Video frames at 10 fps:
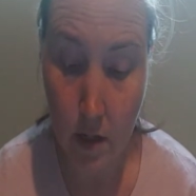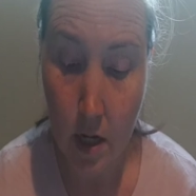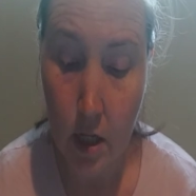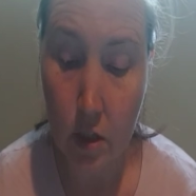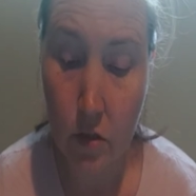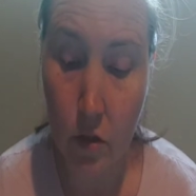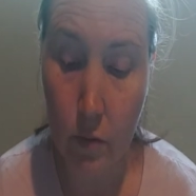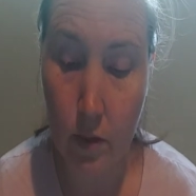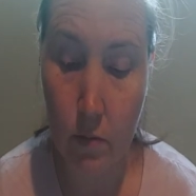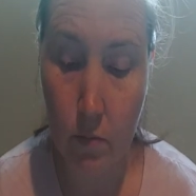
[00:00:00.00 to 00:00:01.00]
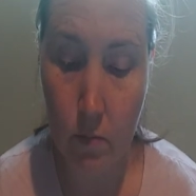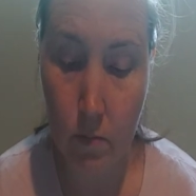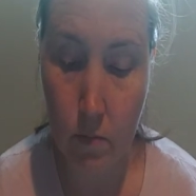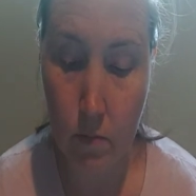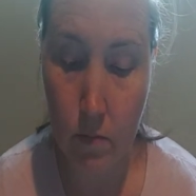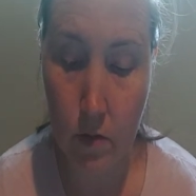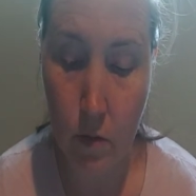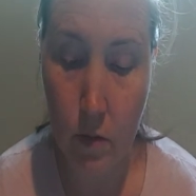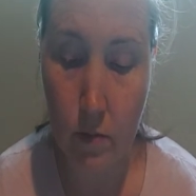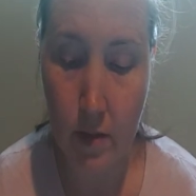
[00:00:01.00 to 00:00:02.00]
was that Ragweed
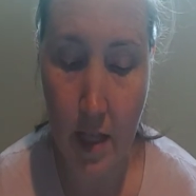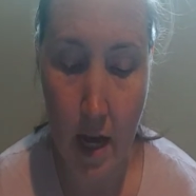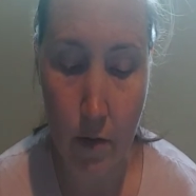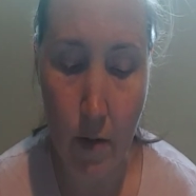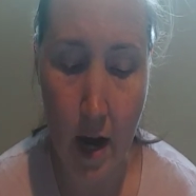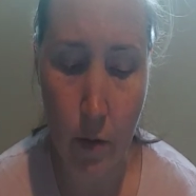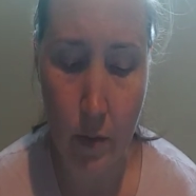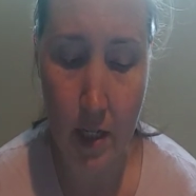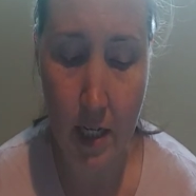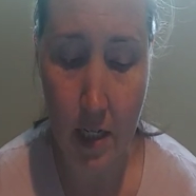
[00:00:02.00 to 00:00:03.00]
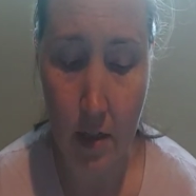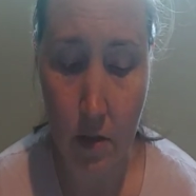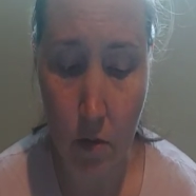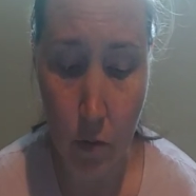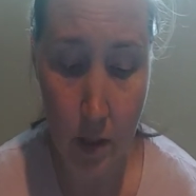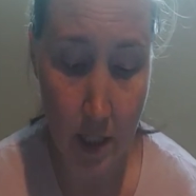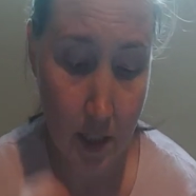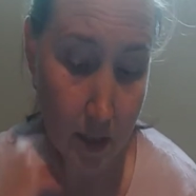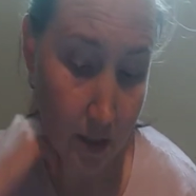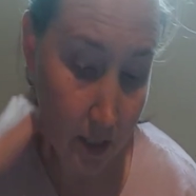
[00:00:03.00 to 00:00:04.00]
needed only to see
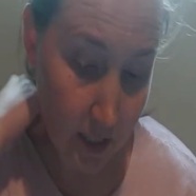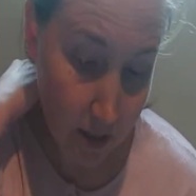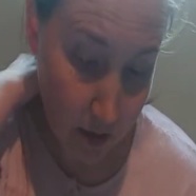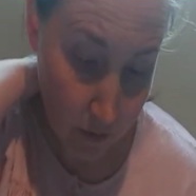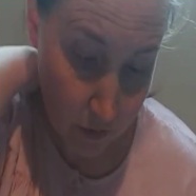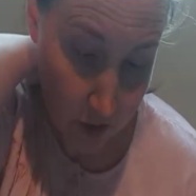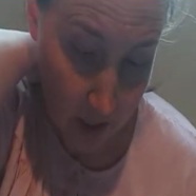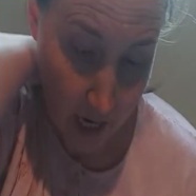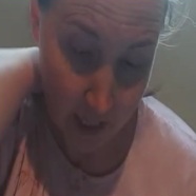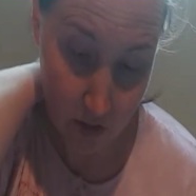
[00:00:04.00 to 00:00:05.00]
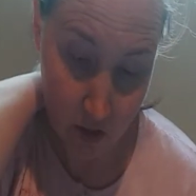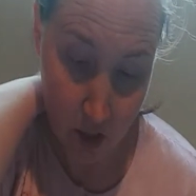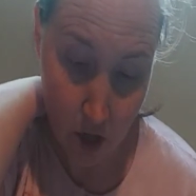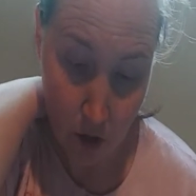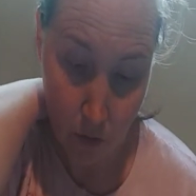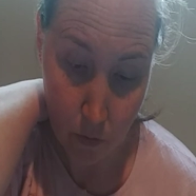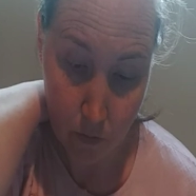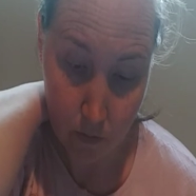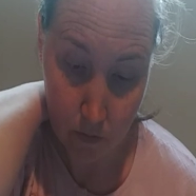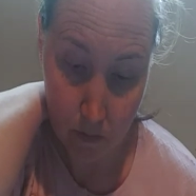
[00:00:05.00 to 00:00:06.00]
Silversides to know that here
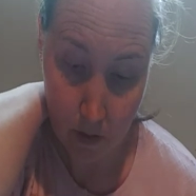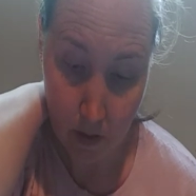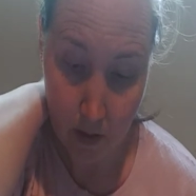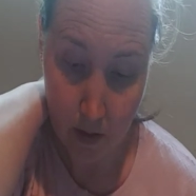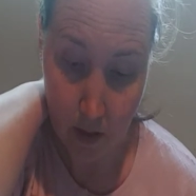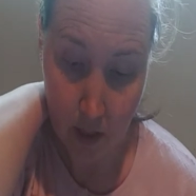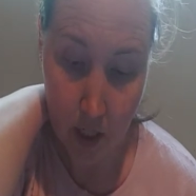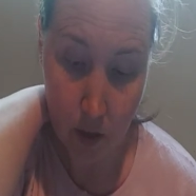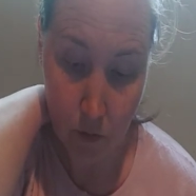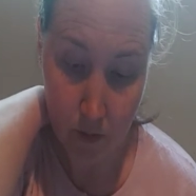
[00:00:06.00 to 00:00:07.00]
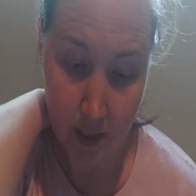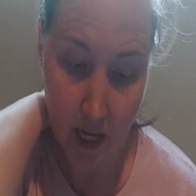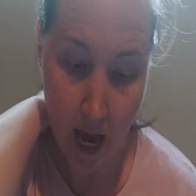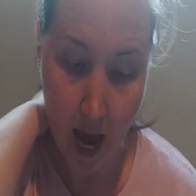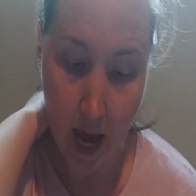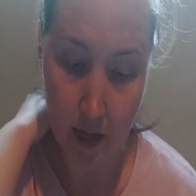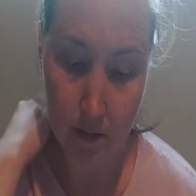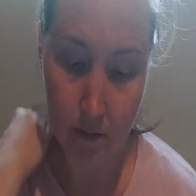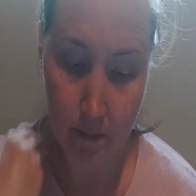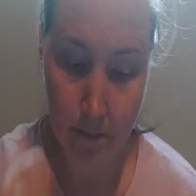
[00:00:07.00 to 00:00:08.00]
was a cat, and she
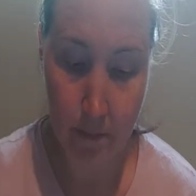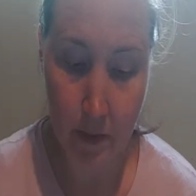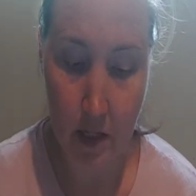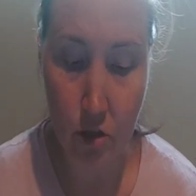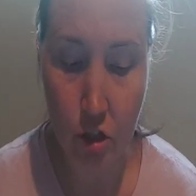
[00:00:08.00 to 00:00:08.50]
was his enemy.